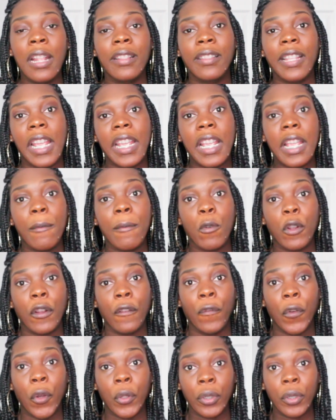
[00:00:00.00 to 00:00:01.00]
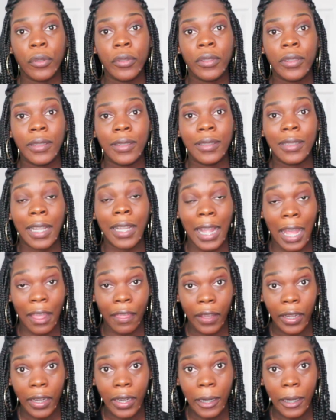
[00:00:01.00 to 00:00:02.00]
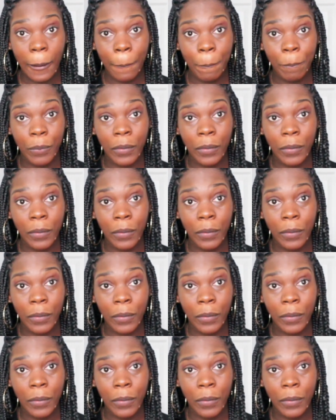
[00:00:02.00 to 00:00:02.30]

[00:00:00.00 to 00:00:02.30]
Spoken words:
Taking more photos together.